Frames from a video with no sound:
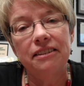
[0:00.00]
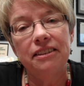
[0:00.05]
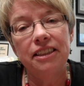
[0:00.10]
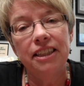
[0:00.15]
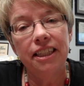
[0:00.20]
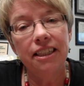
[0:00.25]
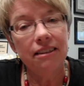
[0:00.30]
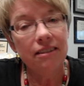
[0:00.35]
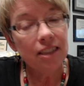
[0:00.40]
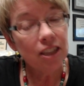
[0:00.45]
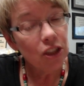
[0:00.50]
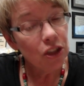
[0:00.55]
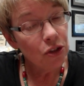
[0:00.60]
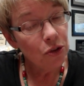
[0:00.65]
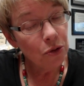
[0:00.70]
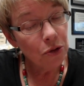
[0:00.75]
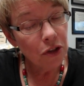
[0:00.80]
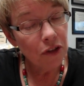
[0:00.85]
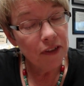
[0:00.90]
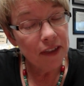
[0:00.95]
their
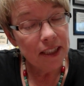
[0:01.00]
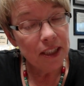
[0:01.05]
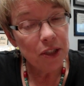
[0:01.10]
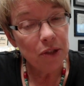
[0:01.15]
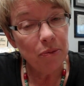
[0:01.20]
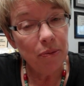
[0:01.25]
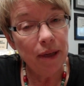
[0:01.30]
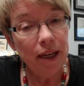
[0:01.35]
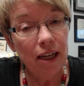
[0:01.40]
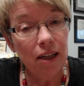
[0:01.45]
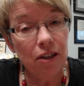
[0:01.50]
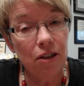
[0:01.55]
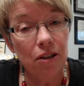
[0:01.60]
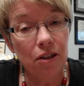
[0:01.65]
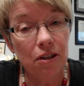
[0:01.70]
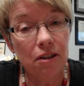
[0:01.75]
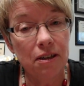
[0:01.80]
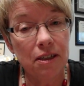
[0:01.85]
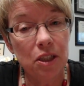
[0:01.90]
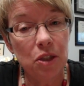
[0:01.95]
stories about
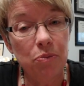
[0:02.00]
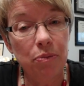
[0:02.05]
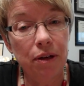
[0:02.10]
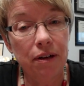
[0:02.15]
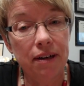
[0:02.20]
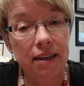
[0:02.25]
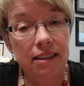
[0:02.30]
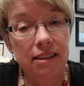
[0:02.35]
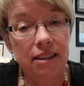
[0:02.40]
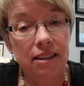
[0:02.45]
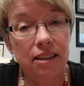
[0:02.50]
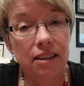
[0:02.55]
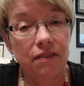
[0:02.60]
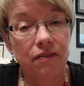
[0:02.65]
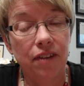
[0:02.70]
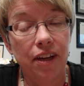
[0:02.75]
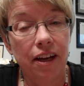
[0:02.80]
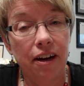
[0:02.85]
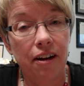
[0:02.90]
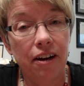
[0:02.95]
her experiences
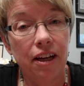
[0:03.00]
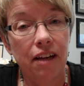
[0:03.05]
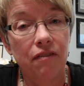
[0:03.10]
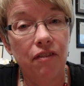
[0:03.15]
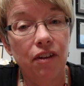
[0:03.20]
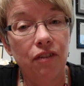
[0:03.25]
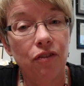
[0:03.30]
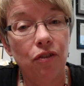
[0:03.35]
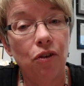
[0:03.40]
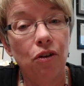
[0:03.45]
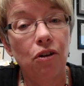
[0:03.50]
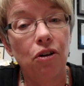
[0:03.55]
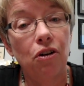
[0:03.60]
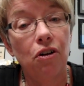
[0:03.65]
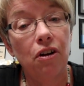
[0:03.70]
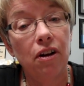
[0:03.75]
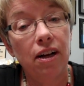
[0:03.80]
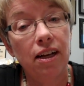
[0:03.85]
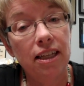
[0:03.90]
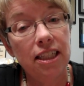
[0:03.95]
of caregiving for
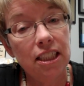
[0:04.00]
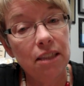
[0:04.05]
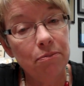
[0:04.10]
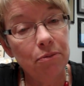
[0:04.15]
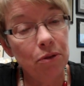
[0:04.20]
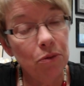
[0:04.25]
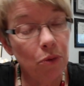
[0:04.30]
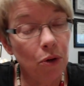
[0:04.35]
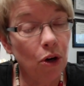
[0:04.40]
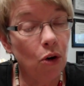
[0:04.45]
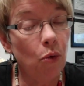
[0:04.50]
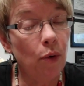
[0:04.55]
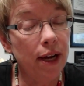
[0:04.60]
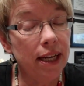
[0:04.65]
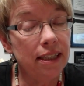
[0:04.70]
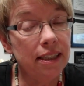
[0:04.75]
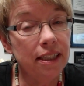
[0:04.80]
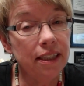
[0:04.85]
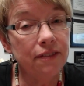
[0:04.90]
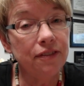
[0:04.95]
her husband were
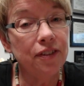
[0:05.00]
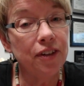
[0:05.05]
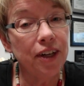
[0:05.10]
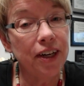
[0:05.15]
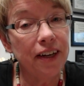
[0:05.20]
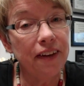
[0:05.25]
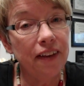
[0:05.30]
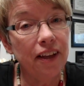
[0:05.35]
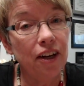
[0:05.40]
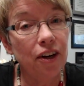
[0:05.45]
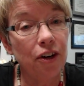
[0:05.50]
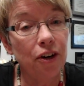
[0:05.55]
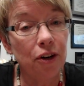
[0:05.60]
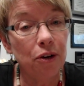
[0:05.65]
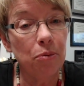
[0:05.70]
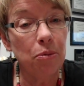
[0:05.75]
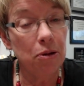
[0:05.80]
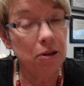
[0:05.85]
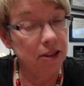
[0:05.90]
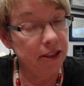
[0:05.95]
quite different than
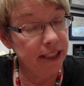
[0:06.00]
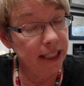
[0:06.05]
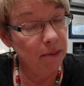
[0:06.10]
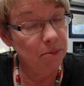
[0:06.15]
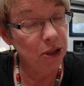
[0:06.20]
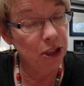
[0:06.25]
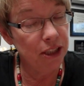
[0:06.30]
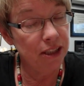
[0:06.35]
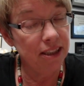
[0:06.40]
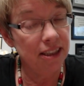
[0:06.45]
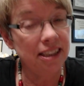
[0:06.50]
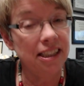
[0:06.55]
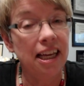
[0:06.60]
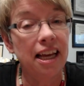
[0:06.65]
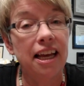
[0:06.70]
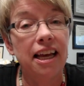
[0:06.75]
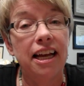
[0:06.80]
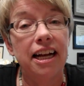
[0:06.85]
her perceptions,